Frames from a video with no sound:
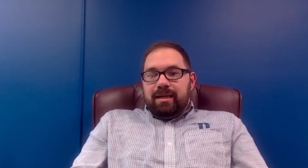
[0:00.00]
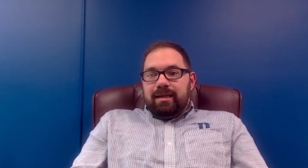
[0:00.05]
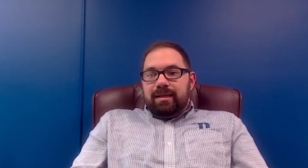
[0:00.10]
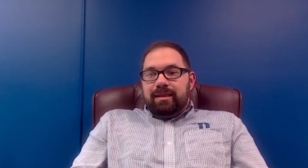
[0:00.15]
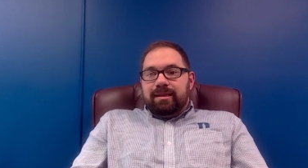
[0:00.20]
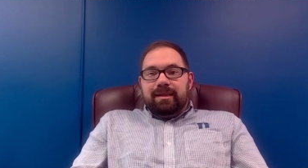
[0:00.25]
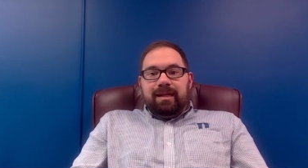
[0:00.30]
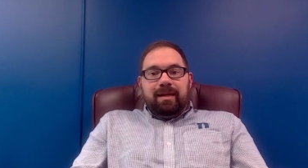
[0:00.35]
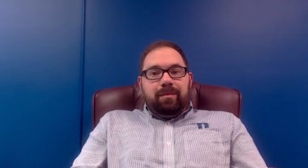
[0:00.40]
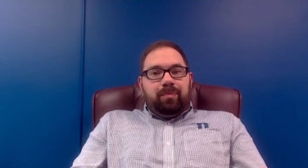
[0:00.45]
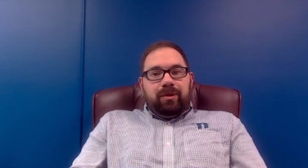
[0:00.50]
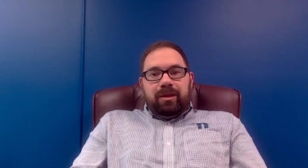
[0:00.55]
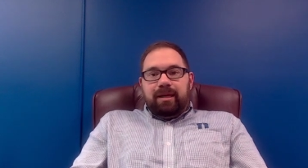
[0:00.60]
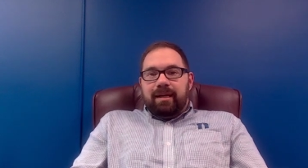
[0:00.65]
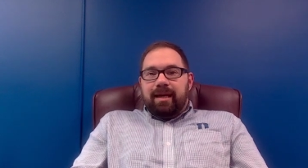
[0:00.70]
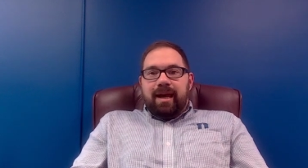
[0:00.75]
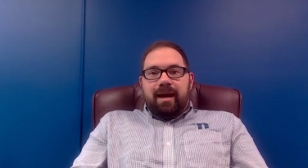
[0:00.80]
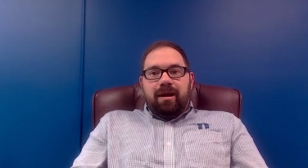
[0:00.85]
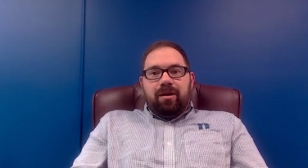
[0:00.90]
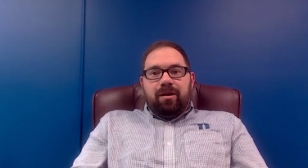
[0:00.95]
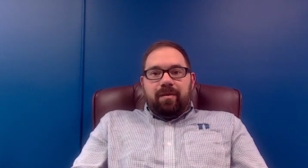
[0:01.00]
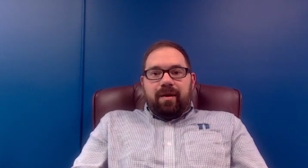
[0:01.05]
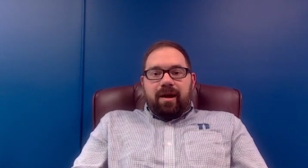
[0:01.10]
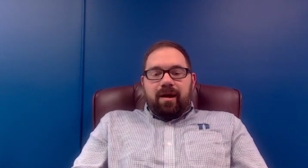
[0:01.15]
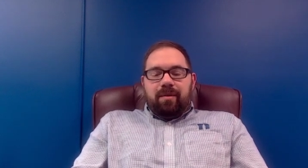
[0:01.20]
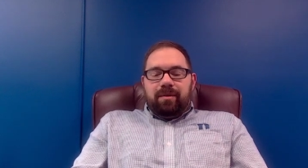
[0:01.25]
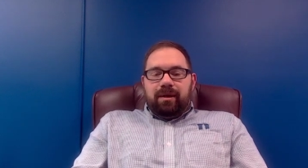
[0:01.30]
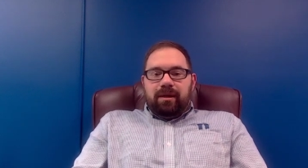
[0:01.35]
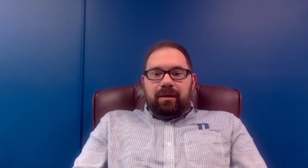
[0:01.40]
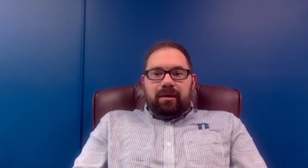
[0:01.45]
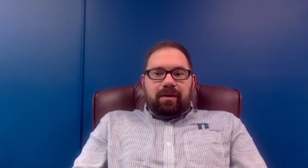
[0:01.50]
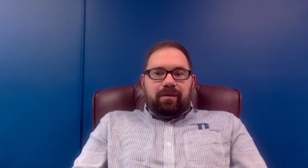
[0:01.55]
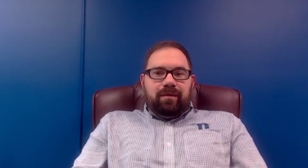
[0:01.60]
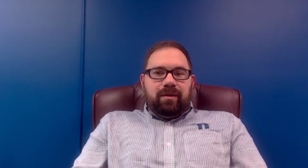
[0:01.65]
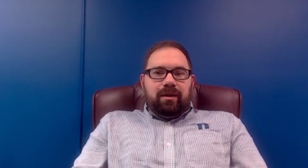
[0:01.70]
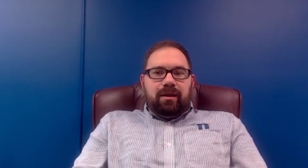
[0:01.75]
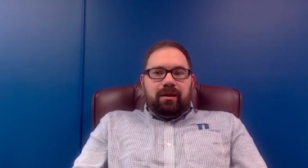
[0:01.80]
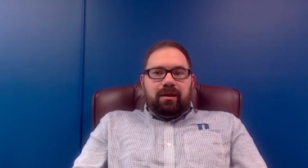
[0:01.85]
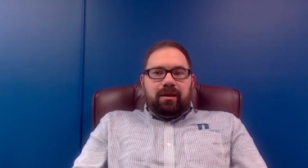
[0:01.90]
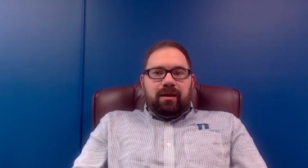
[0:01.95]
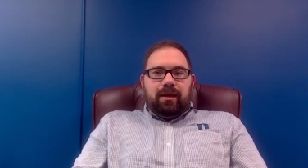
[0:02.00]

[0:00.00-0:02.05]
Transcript: deeply care about me living,